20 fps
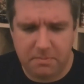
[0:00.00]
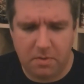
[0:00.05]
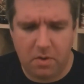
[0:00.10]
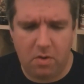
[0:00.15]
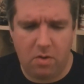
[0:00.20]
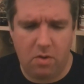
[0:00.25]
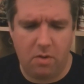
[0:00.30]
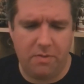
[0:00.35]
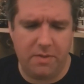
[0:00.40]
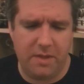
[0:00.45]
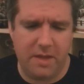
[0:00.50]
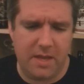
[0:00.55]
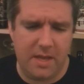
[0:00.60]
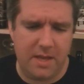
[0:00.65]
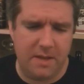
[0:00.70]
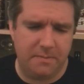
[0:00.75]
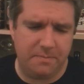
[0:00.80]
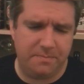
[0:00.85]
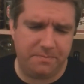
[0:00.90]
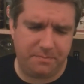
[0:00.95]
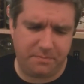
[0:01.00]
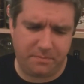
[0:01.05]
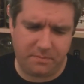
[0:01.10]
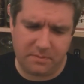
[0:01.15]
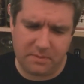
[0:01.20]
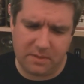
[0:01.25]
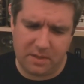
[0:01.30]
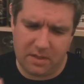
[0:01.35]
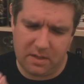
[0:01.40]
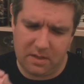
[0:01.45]
more the,
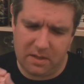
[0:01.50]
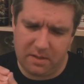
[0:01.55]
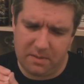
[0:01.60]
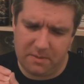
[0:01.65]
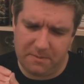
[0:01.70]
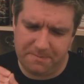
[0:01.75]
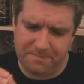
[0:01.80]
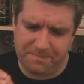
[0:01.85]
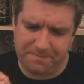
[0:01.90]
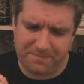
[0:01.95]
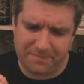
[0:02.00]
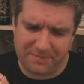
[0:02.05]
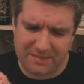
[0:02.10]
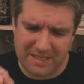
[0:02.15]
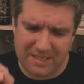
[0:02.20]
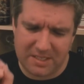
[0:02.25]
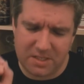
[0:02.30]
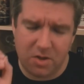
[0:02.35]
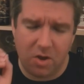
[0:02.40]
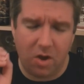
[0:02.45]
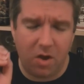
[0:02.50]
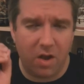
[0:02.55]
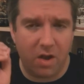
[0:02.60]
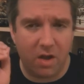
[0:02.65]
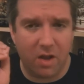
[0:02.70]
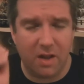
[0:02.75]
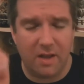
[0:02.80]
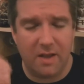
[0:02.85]
it's not,